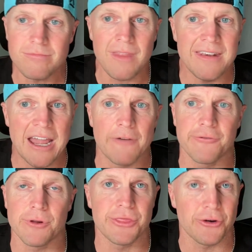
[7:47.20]
Now
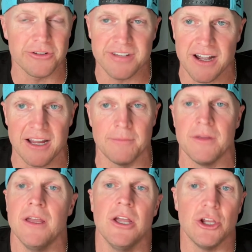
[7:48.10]
for a third time,
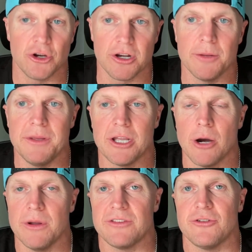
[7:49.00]
you're going to be
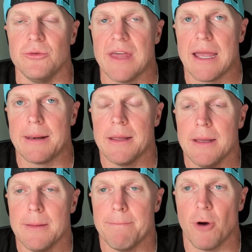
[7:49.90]
going to that
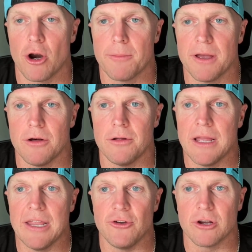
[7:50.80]
barbell,
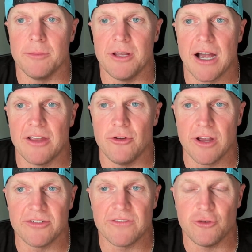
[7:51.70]
and you're going to be you
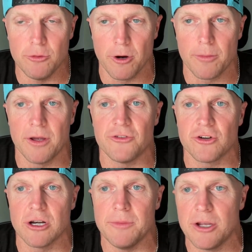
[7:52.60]
guys have 2 barbells. You're
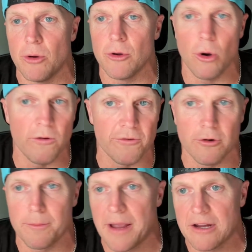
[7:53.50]
going to be going
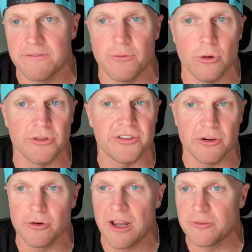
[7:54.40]
over, back and forth,
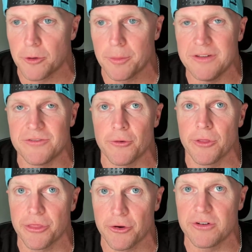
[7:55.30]
synchronized burpees for a
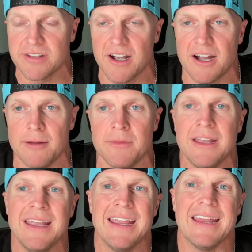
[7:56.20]
third time.
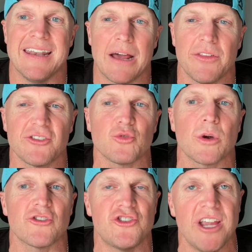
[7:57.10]
And now this is
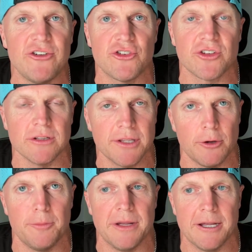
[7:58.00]
where it changes a
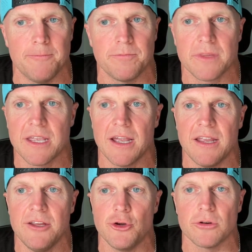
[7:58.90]
little bit. Okay. Your